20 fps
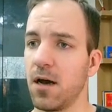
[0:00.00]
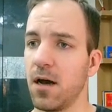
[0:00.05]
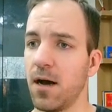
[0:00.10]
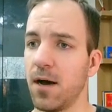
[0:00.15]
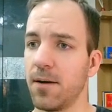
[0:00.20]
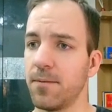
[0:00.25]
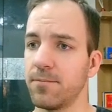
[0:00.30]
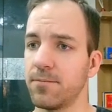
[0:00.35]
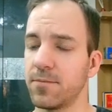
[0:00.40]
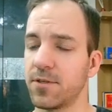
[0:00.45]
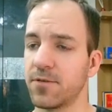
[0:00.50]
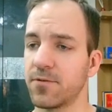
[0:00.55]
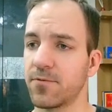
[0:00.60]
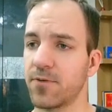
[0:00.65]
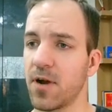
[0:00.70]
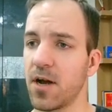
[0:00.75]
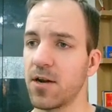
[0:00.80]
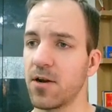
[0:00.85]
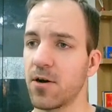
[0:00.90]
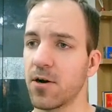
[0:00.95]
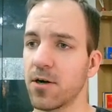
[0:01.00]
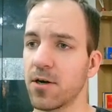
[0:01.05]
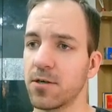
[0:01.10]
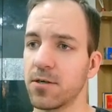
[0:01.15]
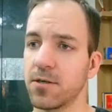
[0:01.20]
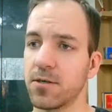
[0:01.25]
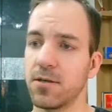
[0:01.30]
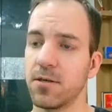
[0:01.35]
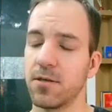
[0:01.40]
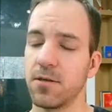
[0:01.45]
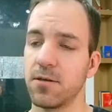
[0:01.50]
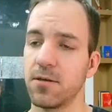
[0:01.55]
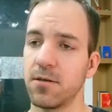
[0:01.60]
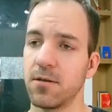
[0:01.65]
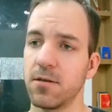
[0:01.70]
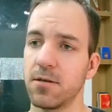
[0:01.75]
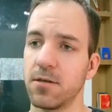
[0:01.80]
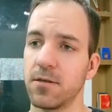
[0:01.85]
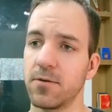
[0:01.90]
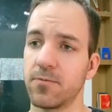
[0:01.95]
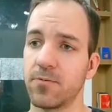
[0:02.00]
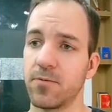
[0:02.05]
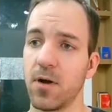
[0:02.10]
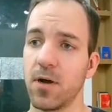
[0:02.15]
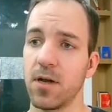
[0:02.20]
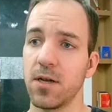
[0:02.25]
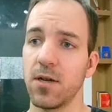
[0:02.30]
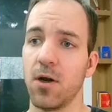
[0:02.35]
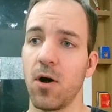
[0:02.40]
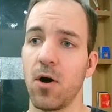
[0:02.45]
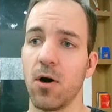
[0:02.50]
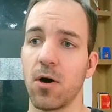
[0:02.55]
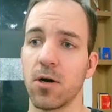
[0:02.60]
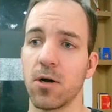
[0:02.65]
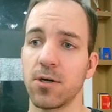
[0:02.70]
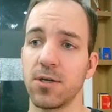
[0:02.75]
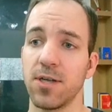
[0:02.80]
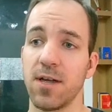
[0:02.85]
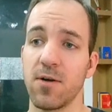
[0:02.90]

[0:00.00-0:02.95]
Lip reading: to run our